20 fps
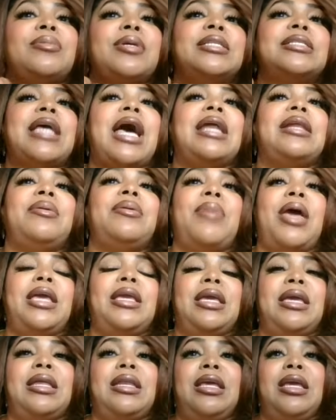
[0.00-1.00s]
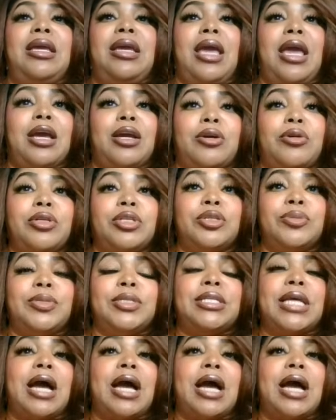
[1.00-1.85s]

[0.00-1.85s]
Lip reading: because I didn't make any at Christmas.